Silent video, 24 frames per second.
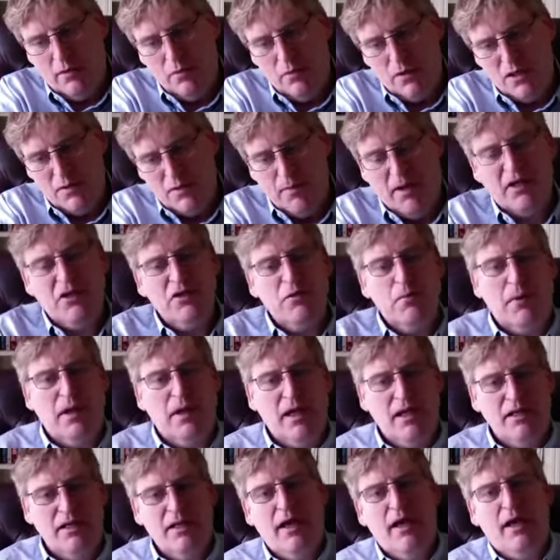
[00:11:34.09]
Spectrum
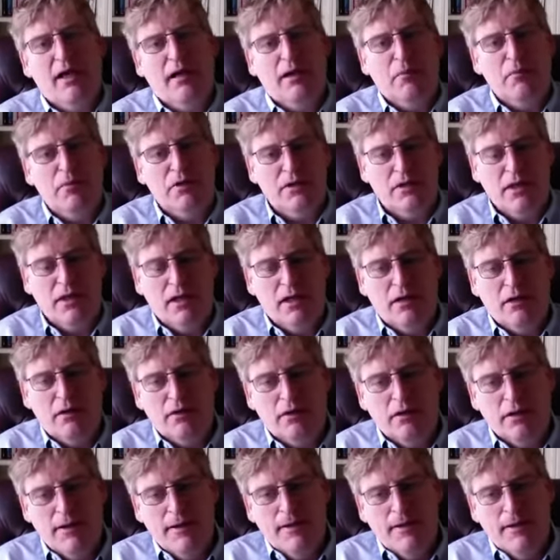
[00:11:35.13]
Scale in particular